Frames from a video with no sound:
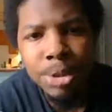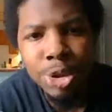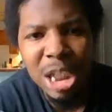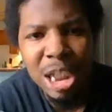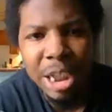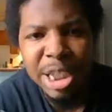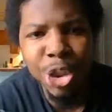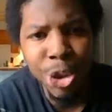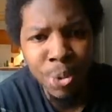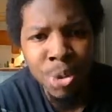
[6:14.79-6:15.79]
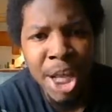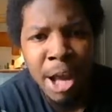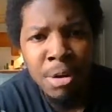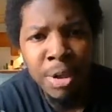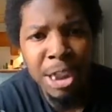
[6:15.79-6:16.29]
trying to get Shu
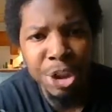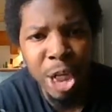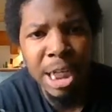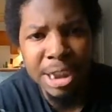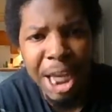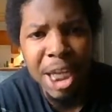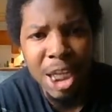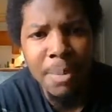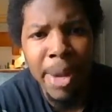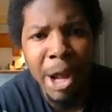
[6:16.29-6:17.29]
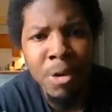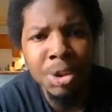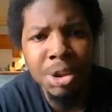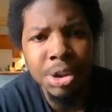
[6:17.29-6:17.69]
down and trying to take him out,